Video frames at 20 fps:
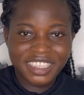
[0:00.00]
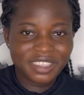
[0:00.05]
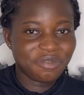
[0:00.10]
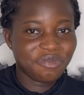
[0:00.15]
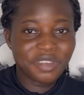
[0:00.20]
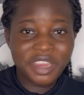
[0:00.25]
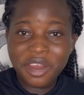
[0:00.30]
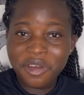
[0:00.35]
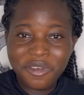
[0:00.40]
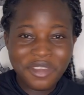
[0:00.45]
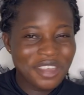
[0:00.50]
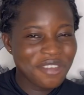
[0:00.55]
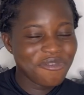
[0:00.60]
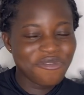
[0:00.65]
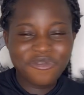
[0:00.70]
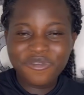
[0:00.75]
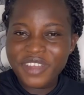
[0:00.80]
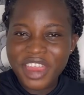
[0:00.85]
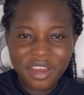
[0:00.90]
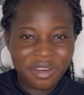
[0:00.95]
Very,
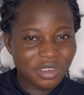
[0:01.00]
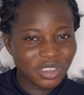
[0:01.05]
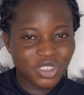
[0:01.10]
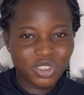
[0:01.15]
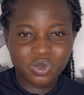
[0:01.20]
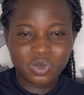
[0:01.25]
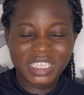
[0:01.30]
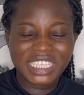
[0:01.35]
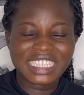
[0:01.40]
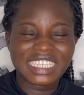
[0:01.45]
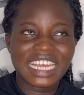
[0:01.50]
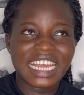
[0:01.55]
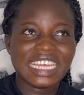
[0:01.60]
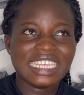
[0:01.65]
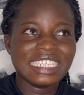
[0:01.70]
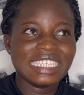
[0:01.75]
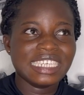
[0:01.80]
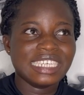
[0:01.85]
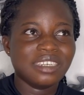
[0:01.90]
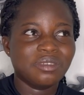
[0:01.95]
very sweet,
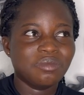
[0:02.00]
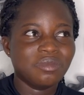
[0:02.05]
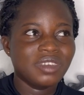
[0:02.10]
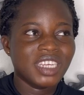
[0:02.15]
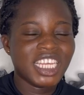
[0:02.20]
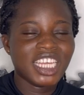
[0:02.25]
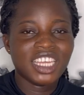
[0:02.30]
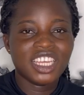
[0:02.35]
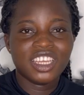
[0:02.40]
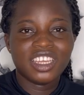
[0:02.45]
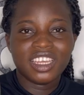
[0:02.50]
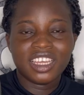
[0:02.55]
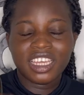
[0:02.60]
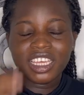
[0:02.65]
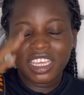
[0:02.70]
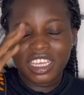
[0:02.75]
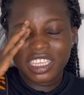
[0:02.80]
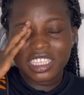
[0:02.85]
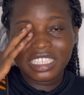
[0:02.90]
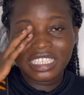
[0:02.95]
and
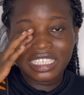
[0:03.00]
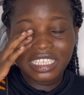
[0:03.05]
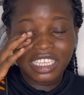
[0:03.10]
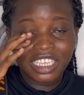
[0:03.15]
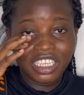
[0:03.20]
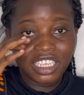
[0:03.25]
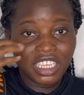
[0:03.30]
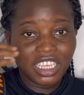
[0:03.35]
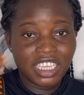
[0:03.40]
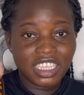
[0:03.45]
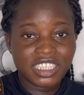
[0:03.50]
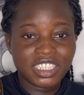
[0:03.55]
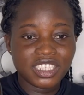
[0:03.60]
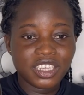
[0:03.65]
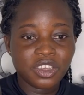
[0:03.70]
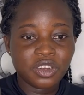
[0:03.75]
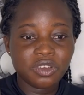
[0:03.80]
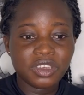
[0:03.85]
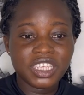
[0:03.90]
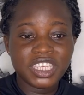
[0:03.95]
it's
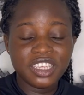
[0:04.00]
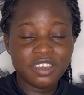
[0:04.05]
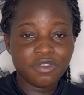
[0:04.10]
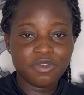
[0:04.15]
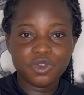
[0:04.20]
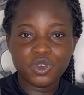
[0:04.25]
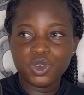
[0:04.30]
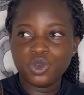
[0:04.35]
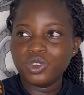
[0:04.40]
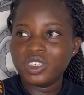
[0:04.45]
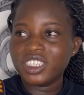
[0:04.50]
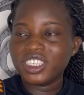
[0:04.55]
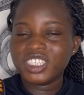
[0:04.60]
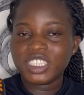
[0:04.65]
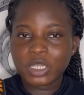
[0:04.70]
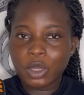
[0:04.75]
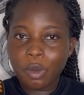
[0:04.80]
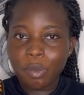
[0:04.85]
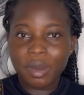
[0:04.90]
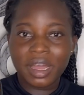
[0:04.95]
gonna give you this
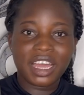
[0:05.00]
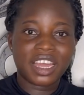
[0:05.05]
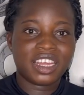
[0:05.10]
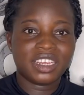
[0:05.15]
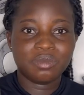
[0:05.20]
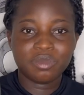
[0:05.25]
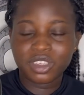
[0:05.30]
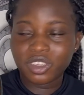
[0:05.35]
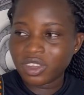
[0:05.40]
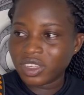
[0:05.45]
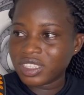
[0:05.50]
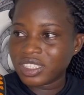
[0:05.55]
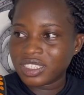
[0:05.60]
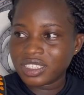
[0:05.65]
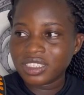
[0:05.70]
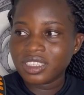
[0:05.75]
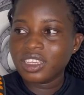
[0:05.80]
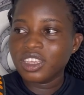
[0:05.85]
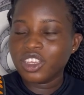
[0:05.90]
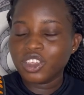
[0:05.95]
upper hand because
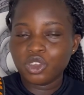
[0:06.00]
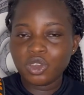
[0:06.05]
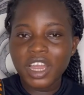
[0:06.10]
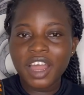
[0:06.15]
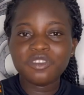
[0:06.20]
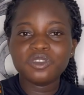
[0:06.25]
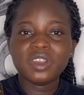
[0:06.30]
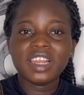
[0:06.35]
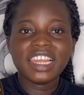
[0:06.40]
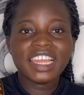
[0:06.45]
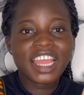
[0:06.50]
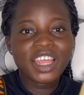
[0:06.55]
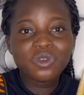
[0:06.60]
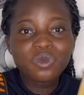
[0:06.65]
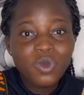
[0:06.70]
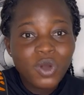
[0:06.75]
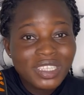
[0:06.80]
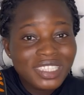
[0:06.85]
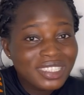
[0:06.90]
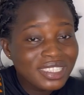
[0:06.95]
you have to learn
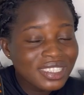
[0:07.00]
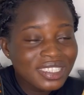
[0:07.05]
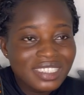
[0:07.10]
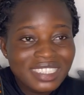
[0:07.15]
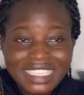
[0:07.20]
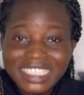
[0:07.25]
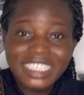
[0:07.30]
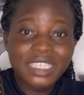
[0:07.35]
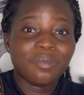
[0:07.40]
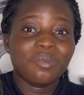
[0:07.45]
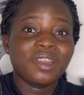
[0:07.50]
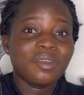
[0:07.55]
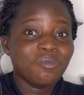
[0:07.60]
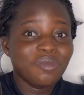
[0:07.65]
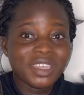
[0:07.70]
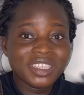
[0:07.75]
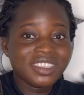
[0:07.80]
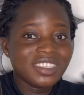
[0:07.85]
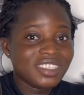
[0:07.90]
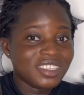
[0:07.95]
what discipline
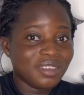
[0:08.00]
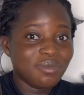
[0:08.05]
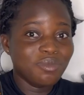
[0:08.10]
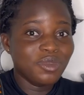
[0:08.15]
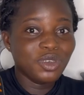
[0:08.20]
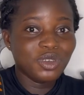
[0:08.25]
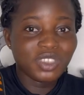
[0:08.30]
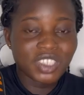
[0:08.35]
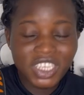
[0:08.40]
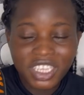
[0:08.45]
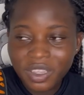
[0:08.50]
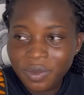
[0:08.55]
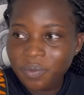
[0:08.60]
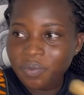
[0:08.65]
means in music.